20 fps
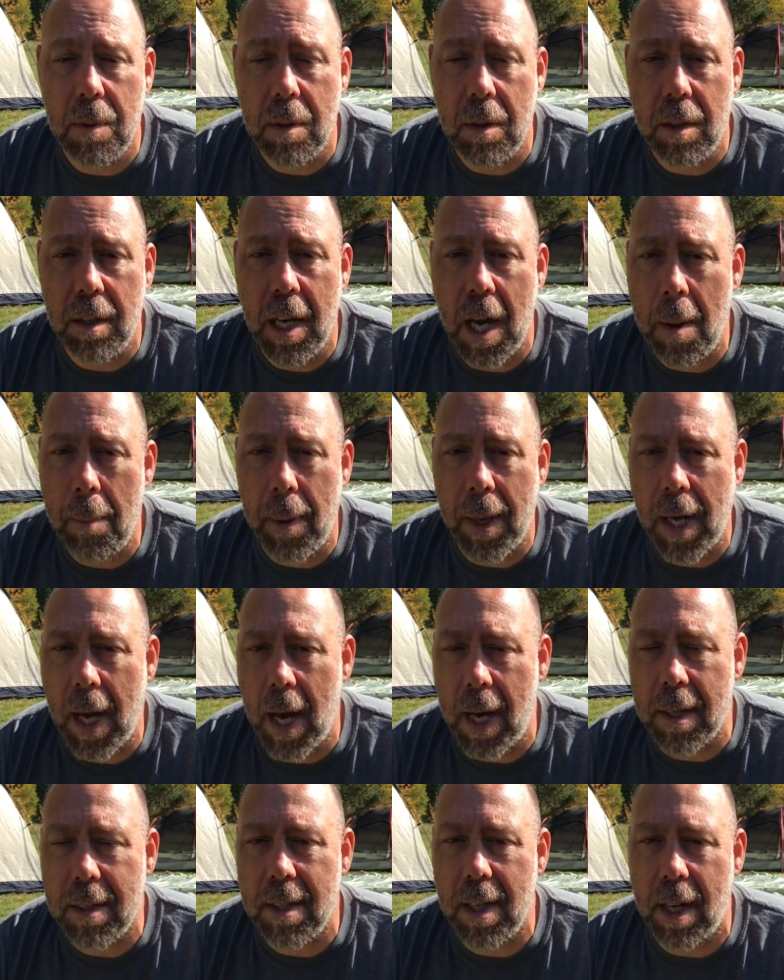camping
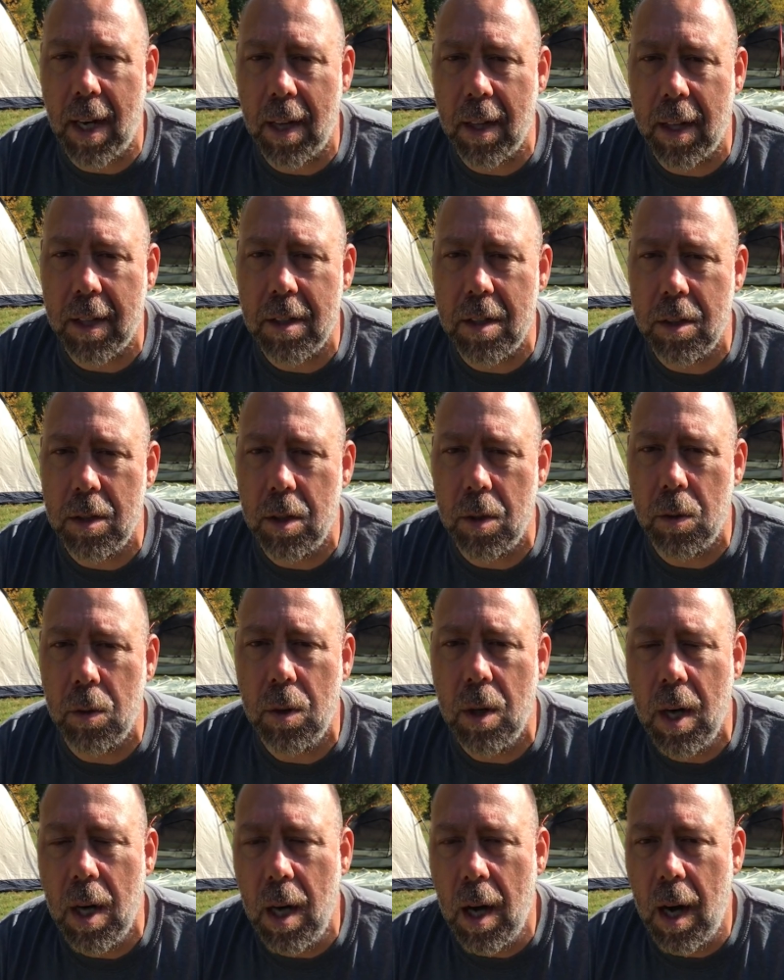hacks that I like to do
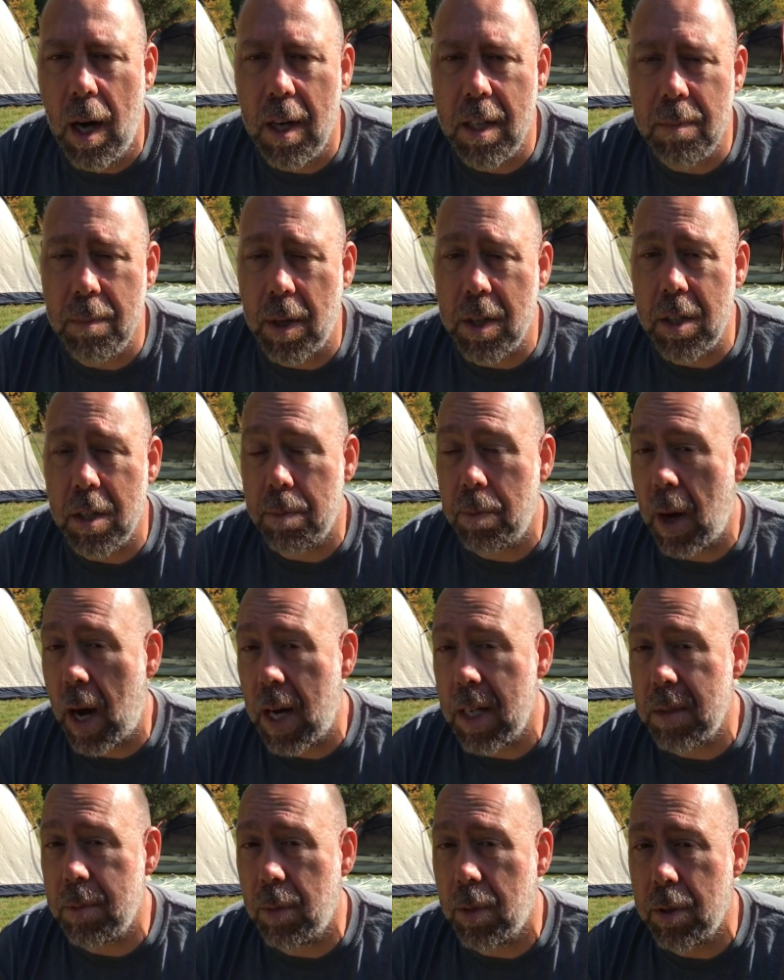as much as
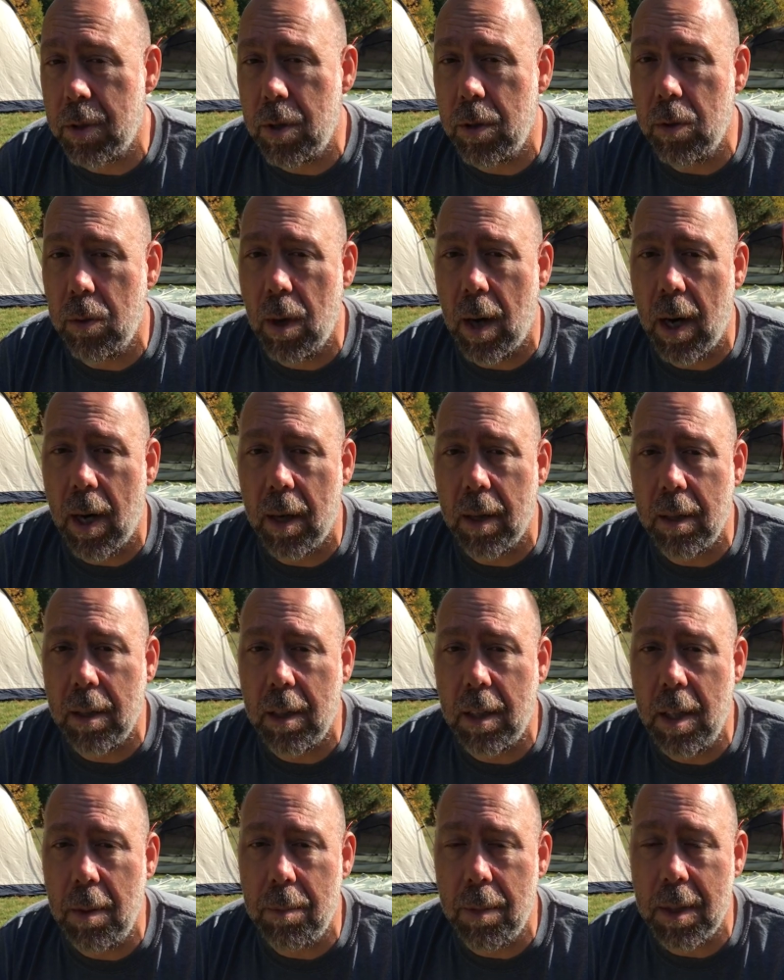possible to
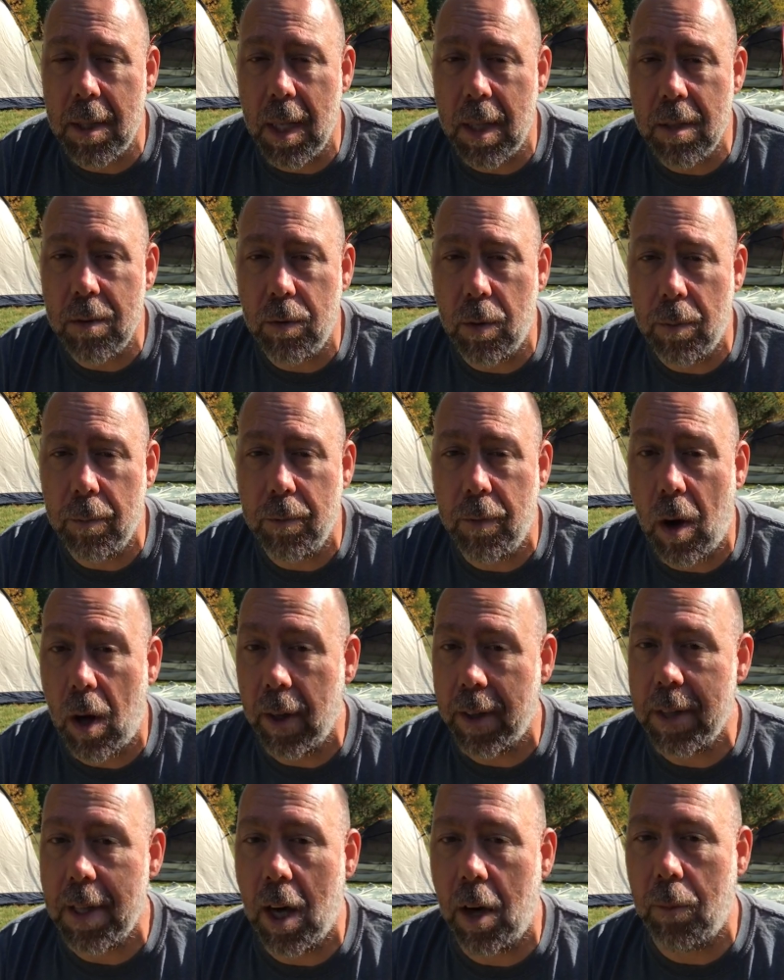keep the tents from
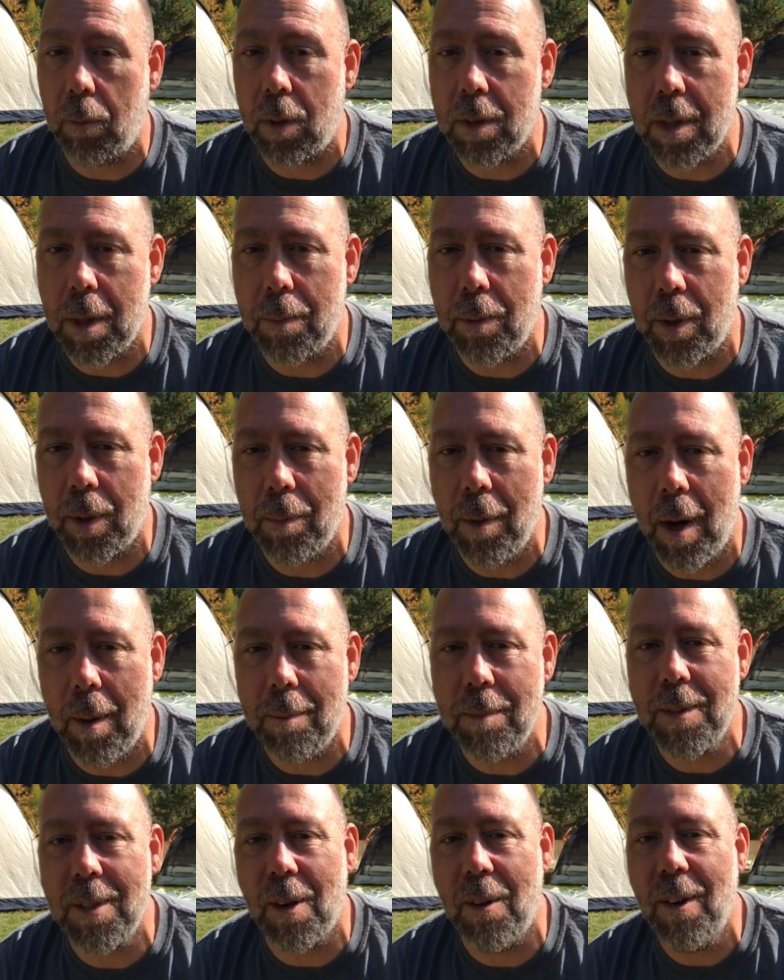falling down once I put them up.
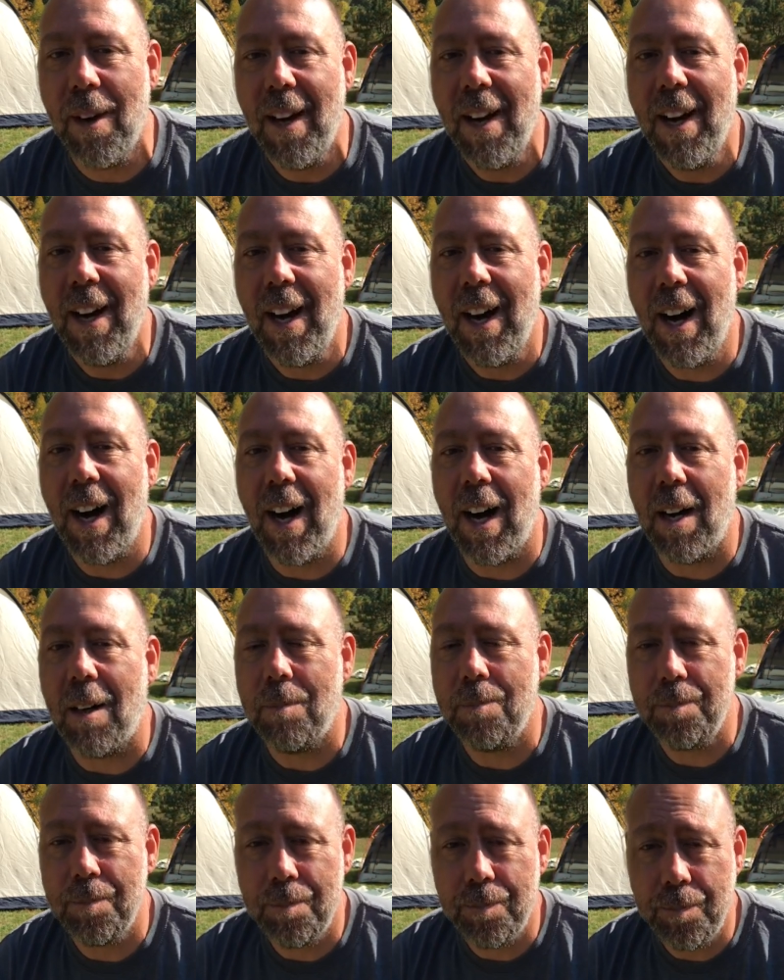So, so
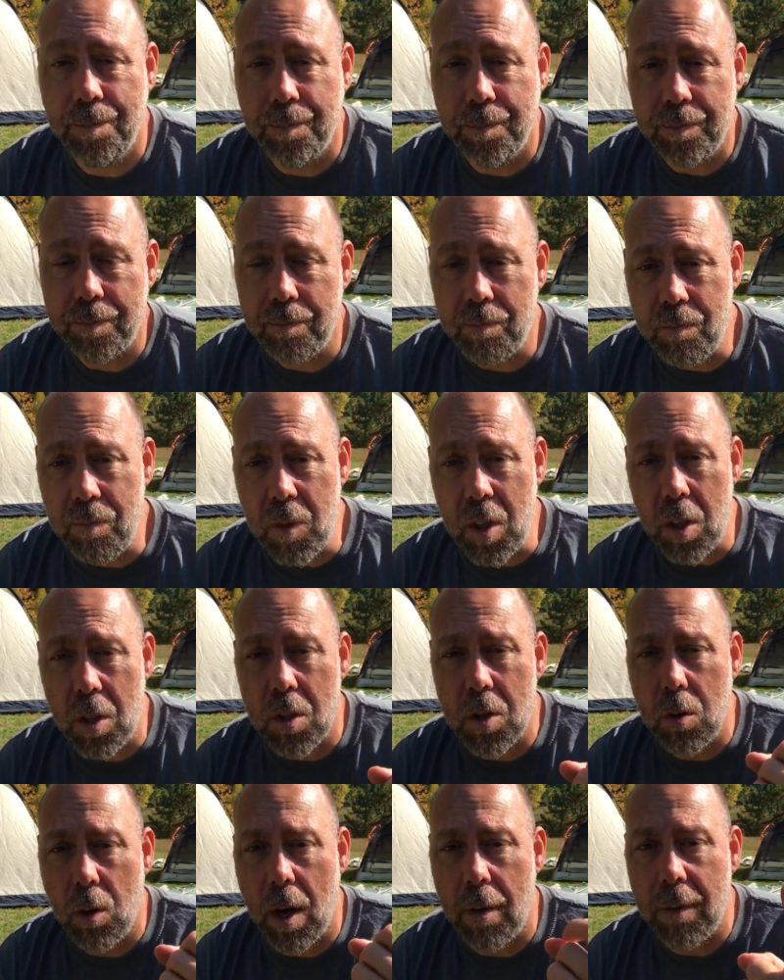
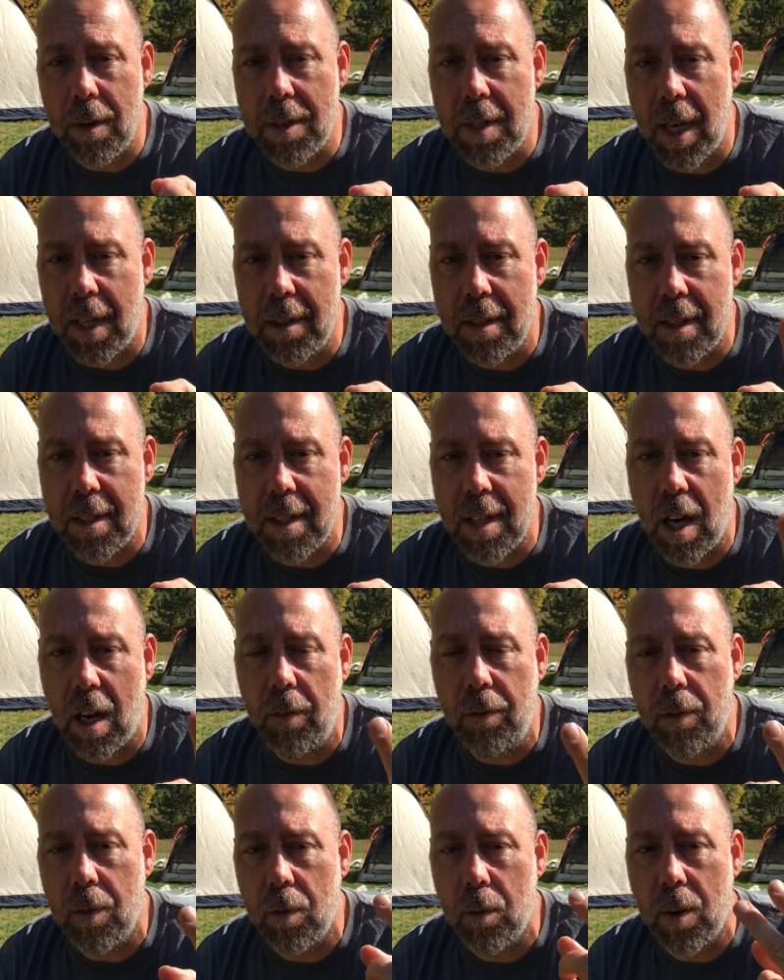we have the tent
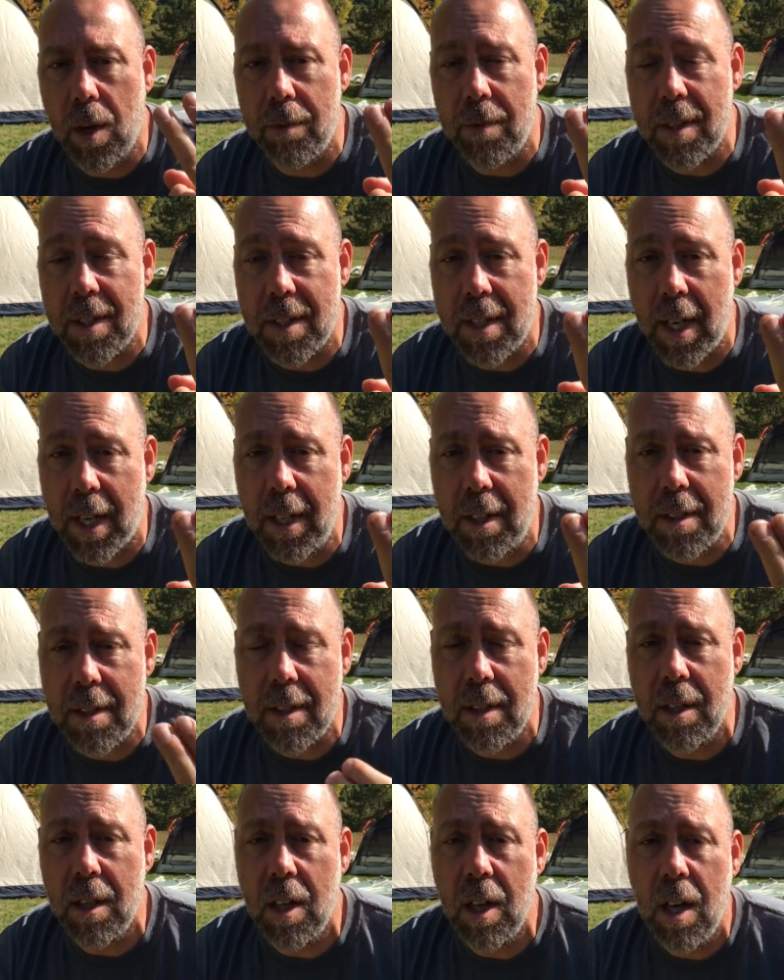itself. We have the
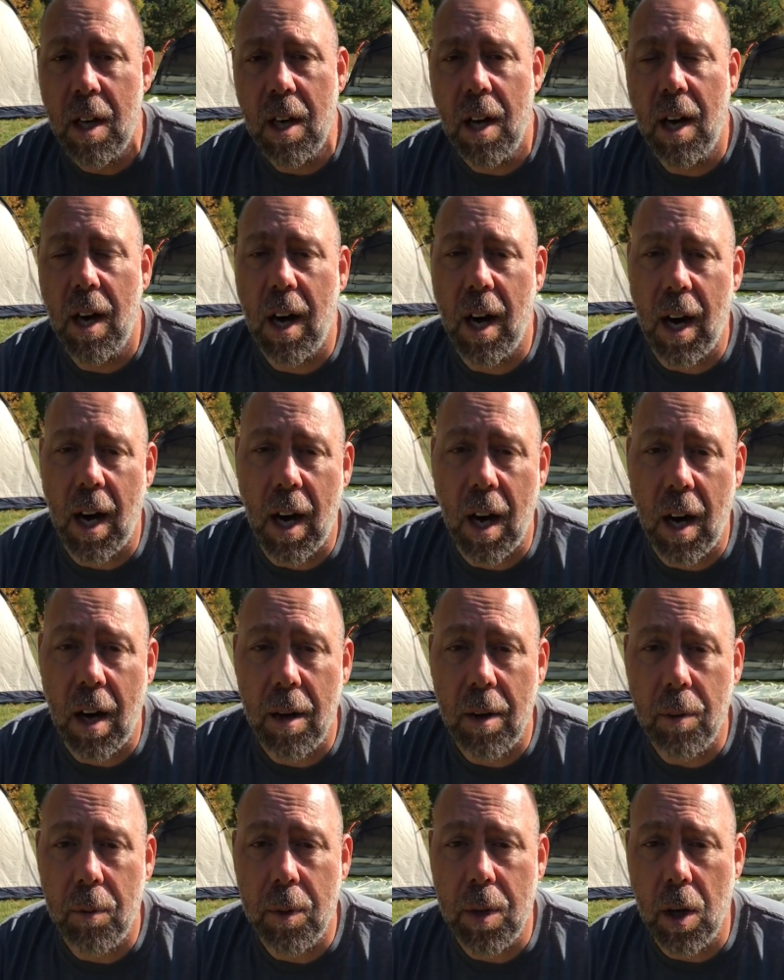stakes.
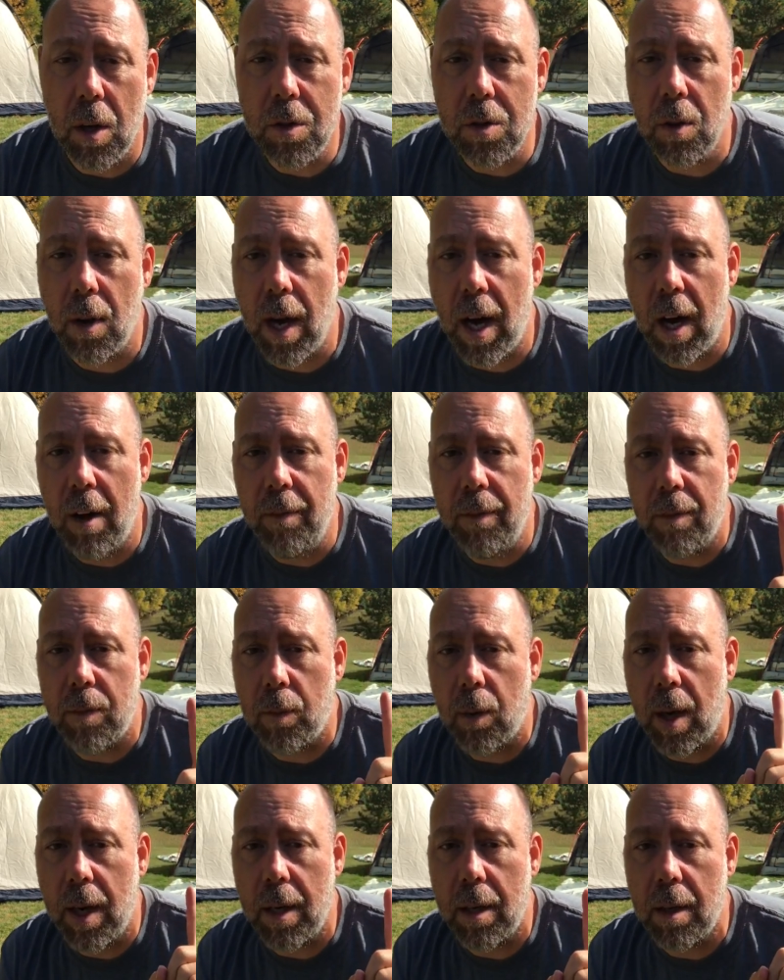We also have,
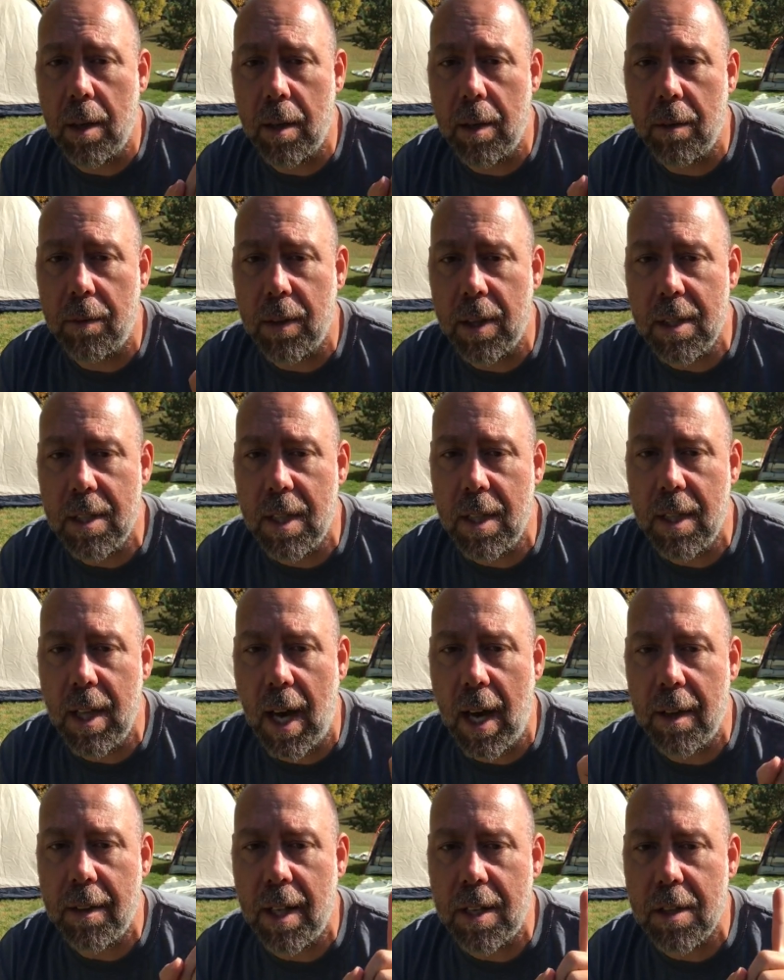right, if you can see
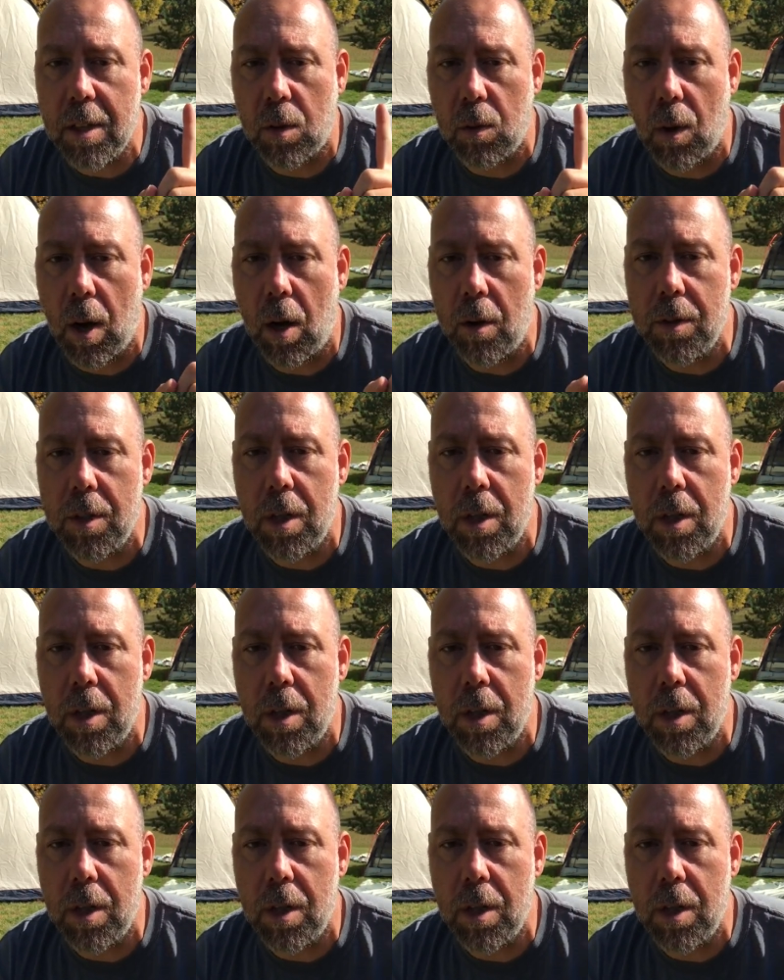that's a ground